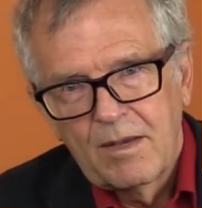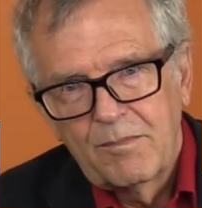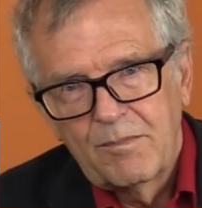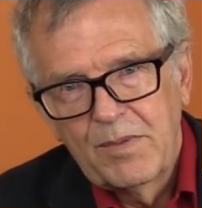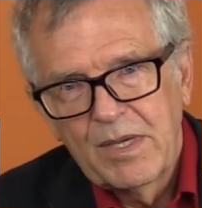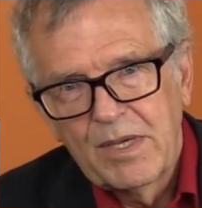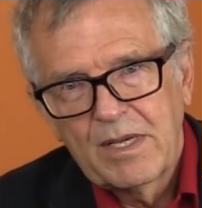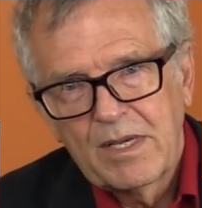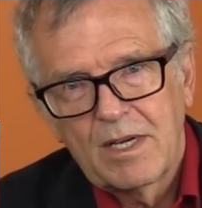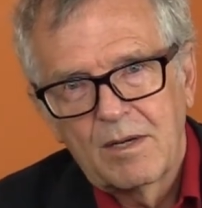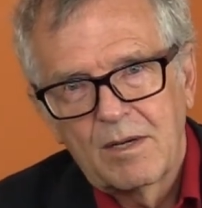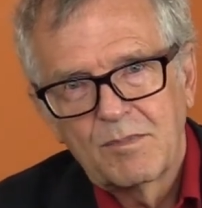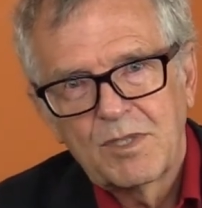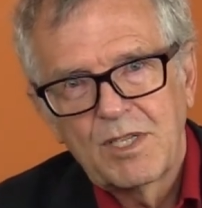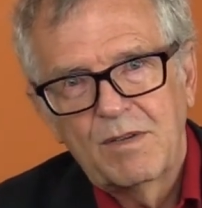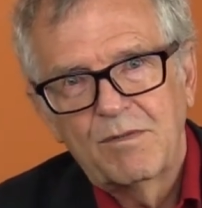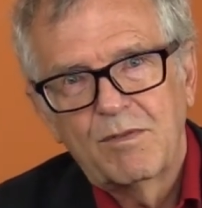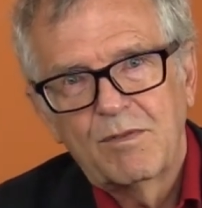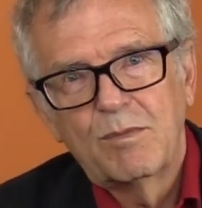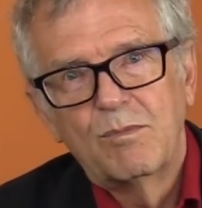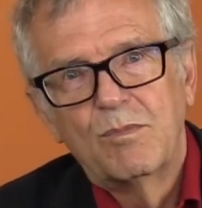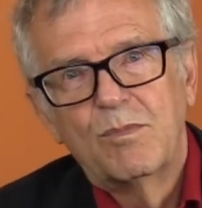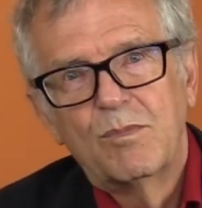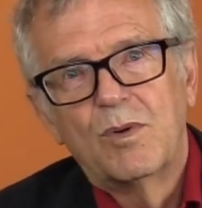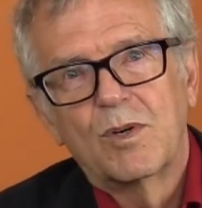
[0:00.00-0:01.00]
becomes
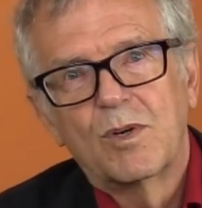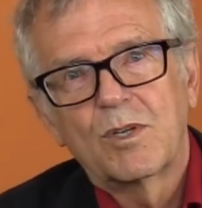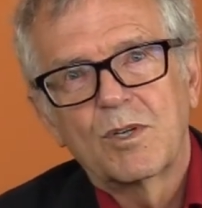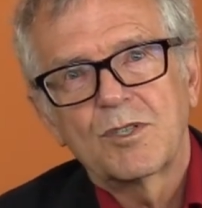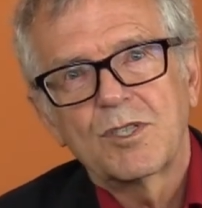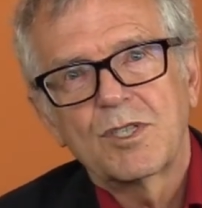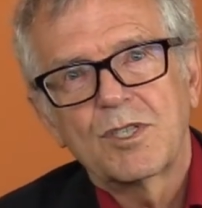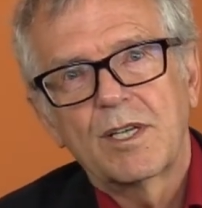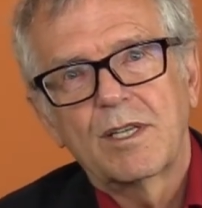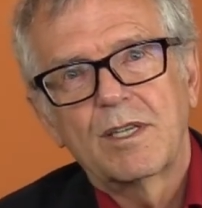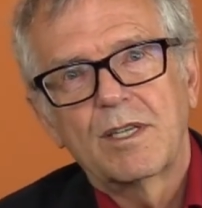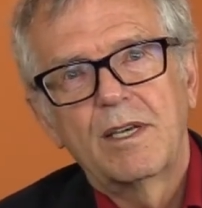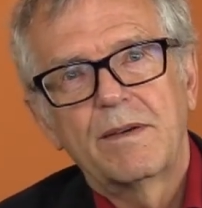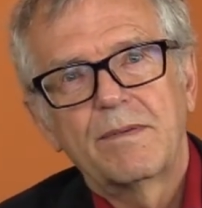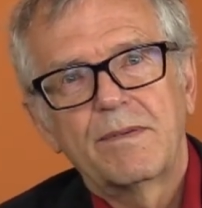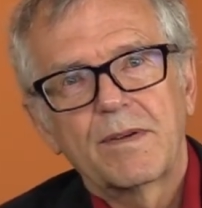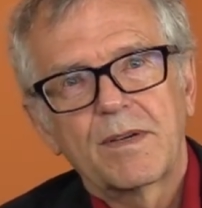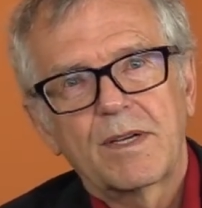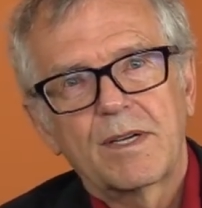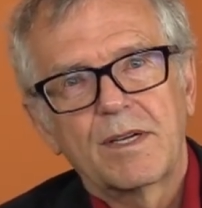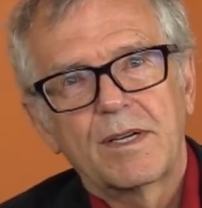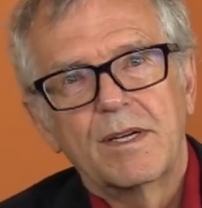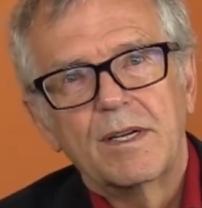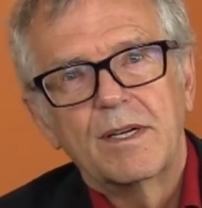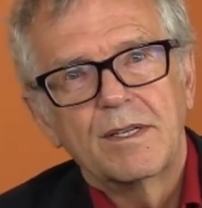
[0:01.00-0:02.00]
even more
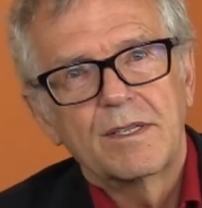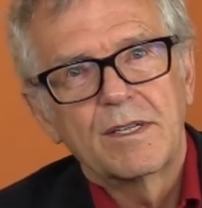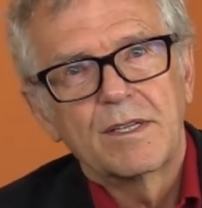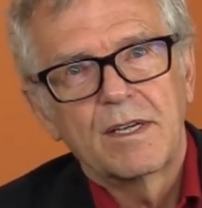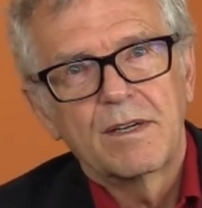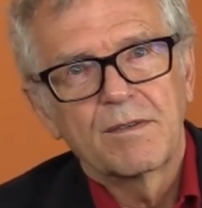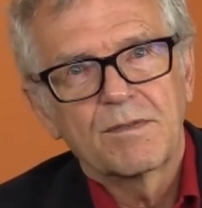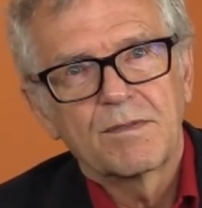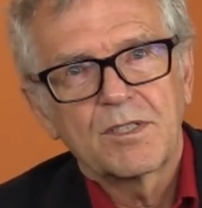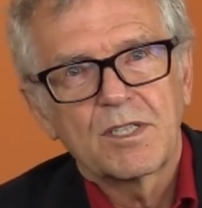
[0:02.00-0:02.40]
significant if